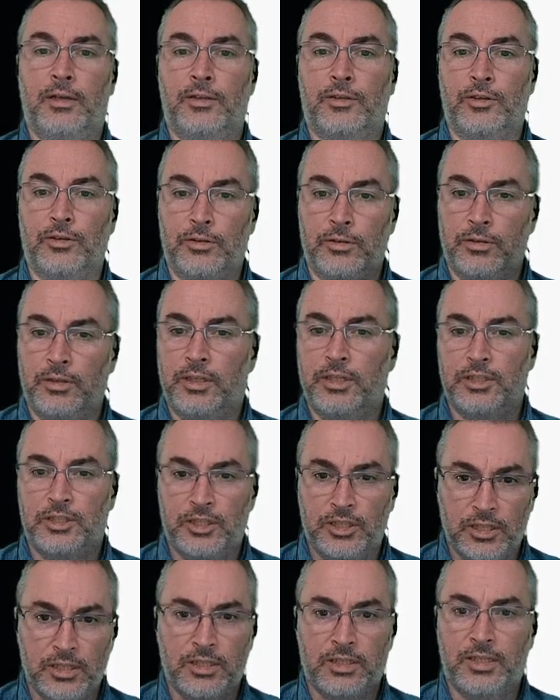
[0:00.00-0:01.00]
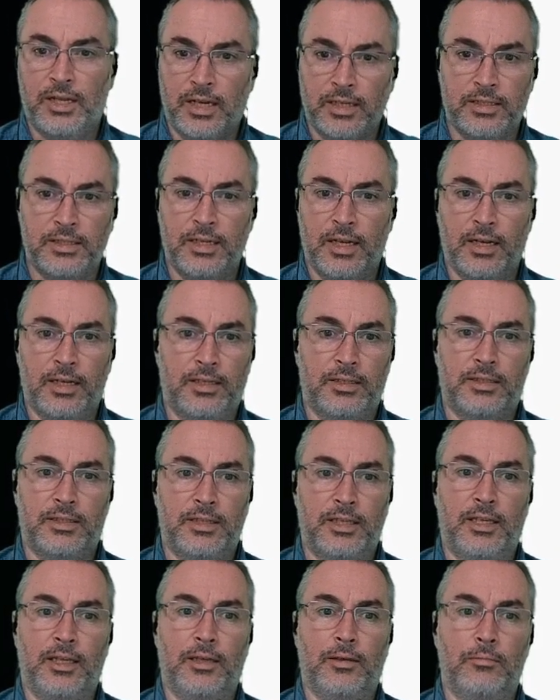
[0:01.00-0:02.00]
This just does not
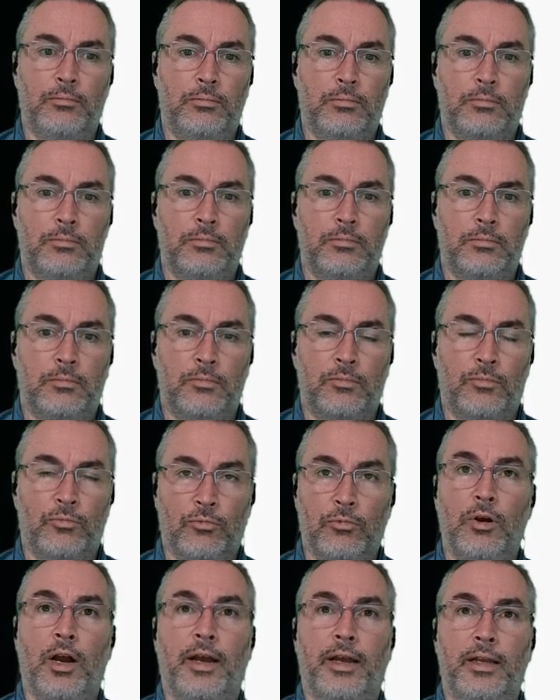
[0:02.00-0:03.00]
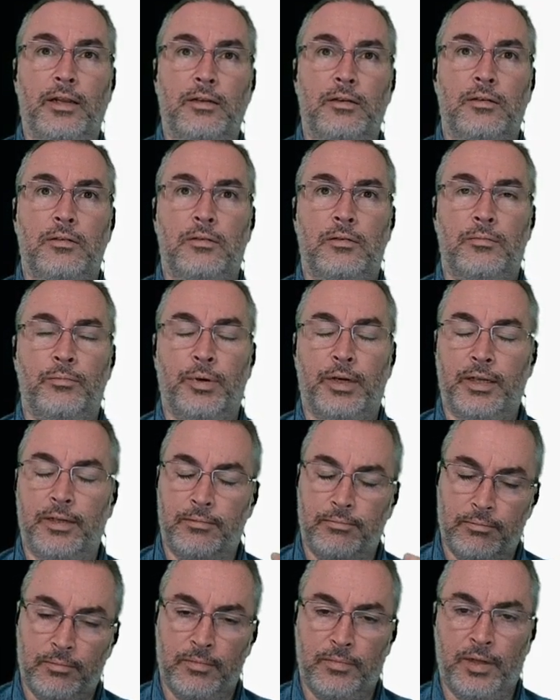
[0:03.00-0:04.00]
seem right, but
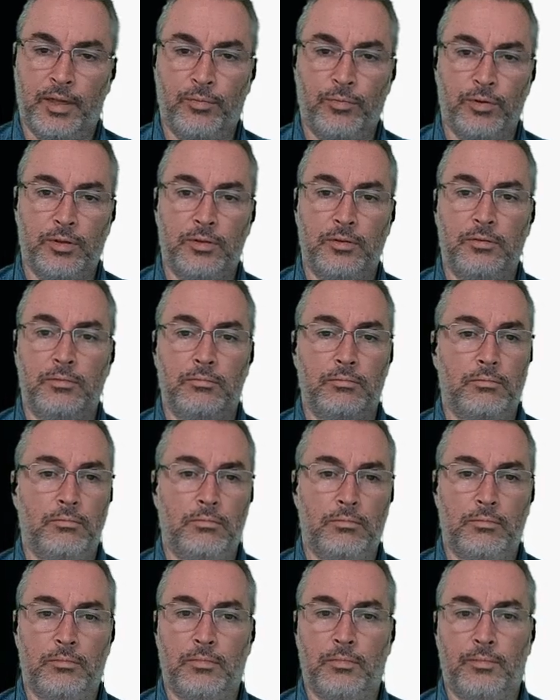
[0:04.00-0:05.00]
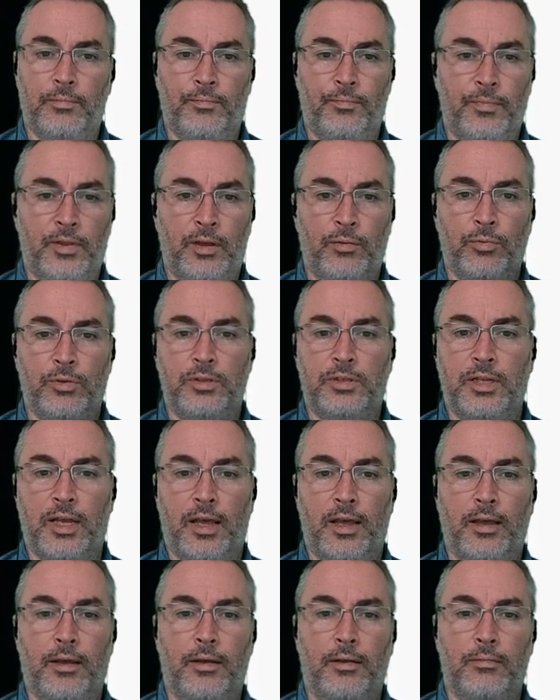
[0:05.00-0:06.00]
it would
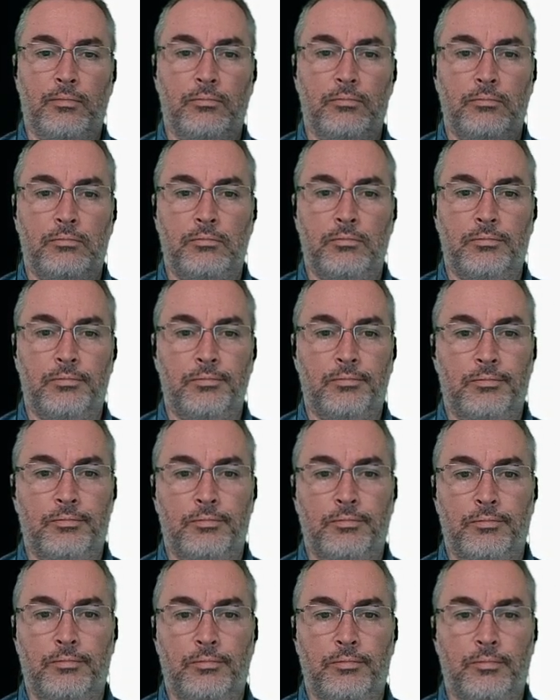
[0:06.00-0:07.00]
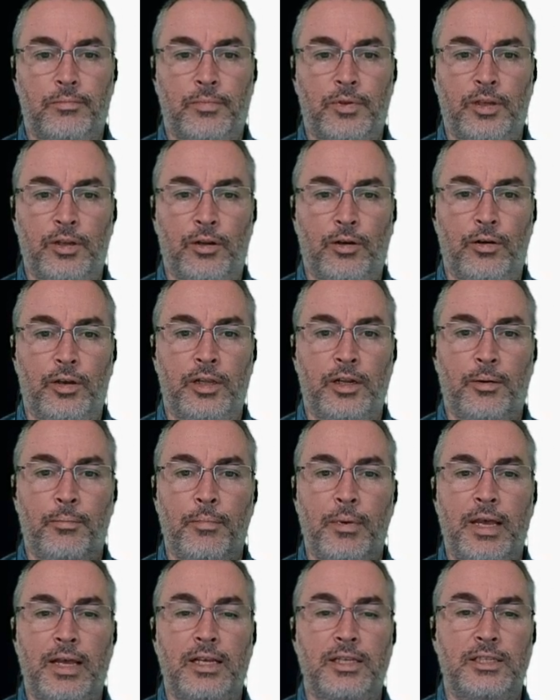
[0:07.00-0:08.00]
take an
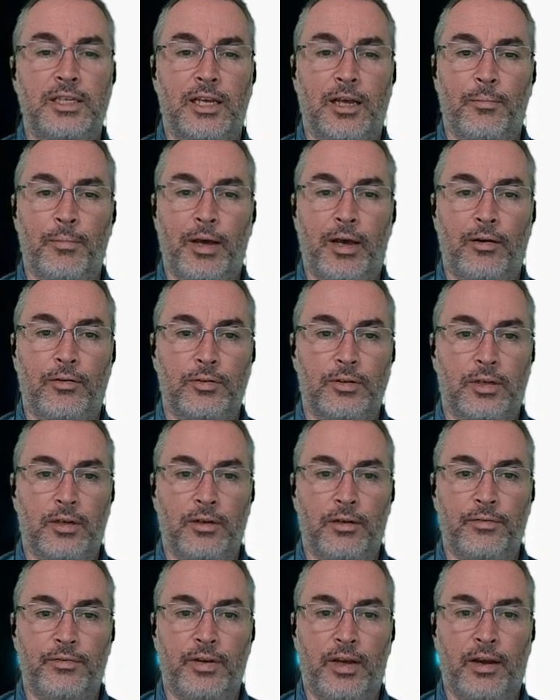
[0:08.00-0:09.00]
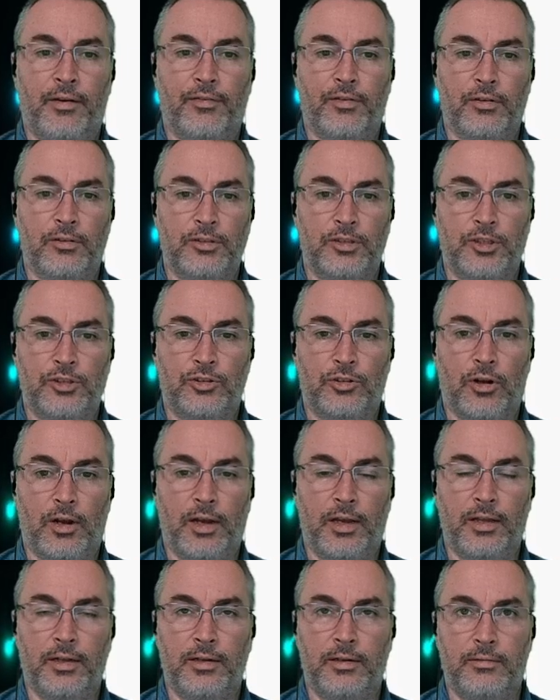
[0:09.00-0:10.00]
amazing amount of effort to
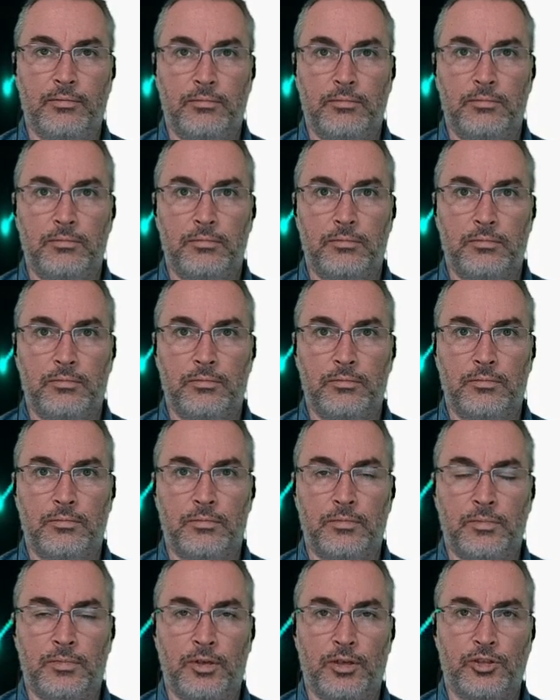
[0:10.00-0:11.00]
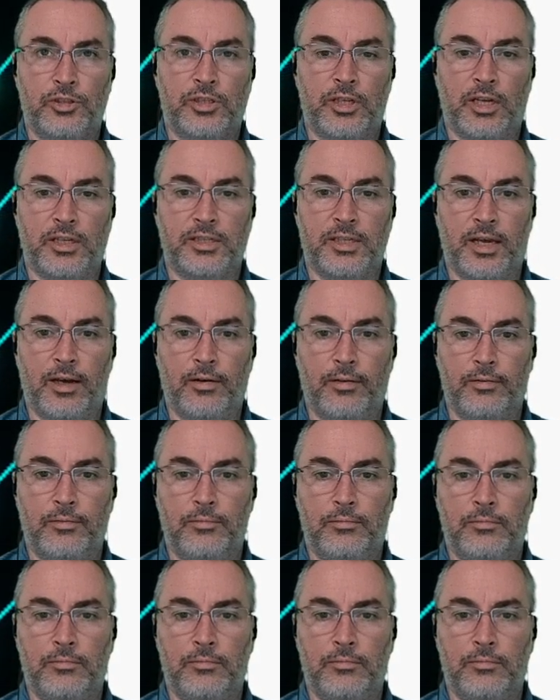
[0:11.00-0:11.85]
try and suss out.